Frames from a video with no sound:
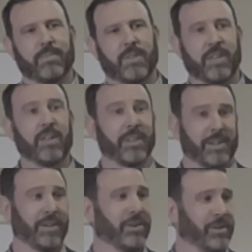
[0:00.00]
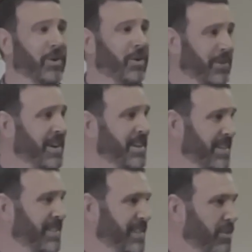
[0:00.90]
Sounds like a good goal, right?
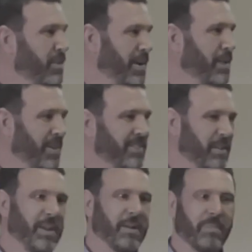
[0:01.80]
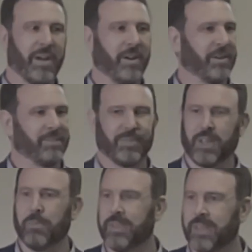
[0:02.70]
Everybody wants to be a better
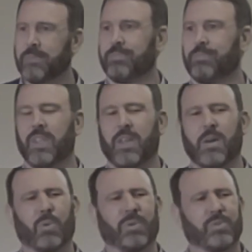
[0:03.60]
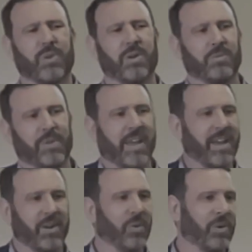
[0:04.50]
something. But what's wrong with
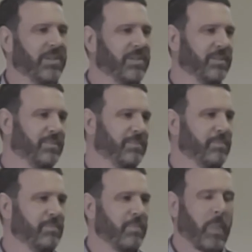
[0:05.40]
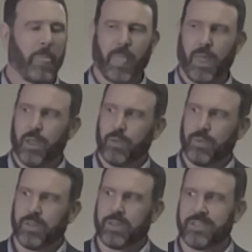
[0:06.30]
that goal? If we
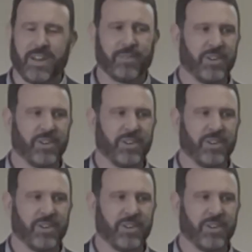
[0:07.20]
look, it's not very